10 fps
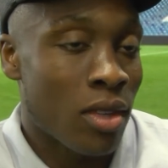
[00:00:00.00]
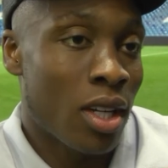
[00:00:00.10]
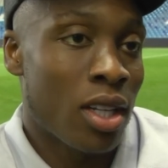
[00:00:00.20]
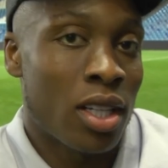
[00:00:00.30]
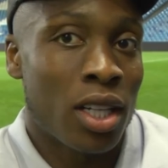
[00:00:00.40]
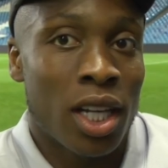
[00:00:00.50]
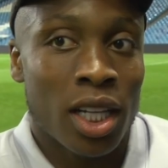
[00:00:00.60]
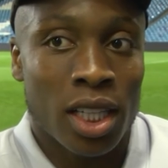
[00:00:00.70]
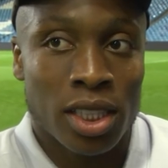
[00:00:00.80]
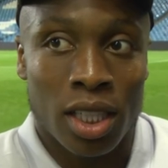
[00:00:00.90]
Yeah,
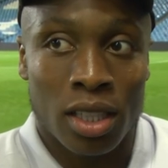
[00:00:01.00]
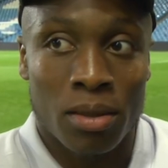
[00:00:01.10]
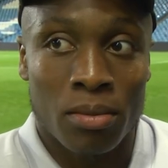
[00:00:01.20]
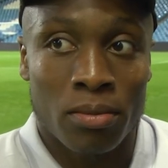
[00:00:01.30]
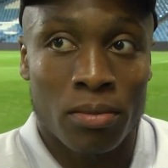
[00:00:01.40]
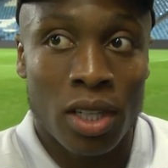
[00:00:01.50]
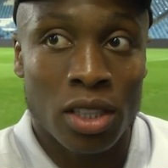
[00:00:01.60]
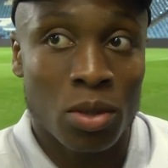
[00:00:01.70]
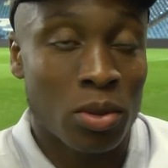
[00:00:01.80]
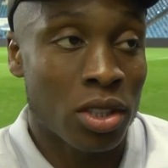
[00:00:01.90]
like I said, I
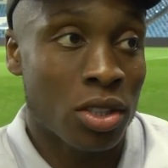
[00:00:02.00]
just wanted